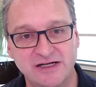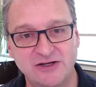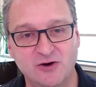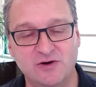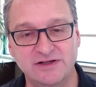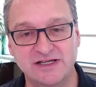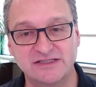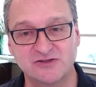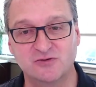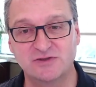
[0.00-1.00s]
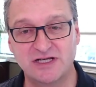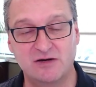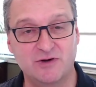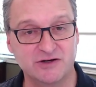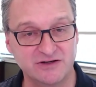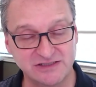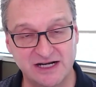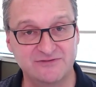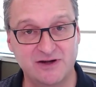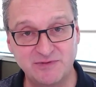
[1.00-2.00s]
and so we saw markets
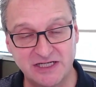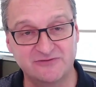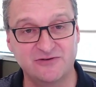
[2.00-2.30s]
kind of uptick